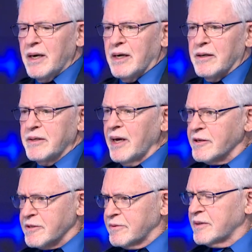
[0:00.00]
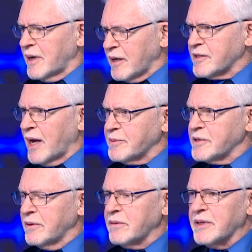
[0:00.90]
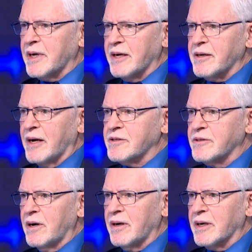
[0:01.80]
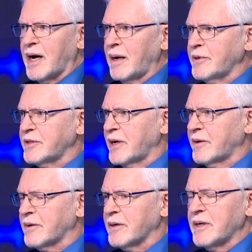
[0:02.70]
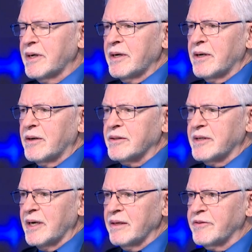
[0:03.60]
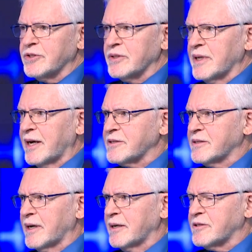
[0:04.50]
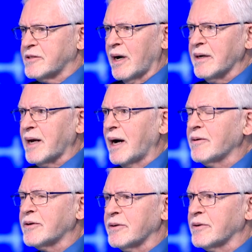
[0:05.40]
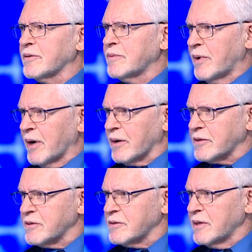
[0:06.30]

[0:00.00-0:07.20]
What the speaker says: Yes, absolutely. I saw a commentator on television last night start out her remarks,